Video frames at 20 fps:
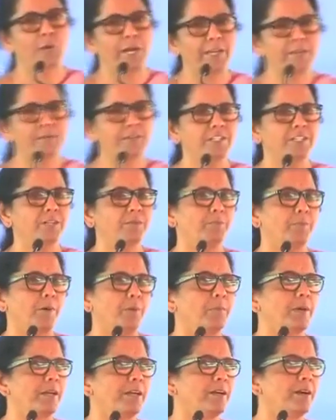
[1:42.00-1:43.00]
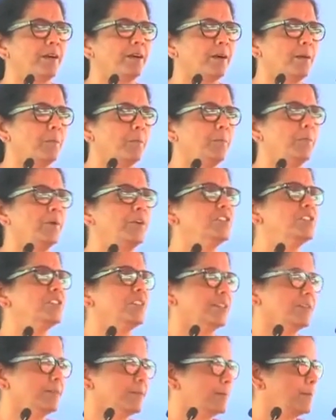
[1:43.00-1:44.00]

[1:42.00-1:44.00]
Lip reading: private and public are competing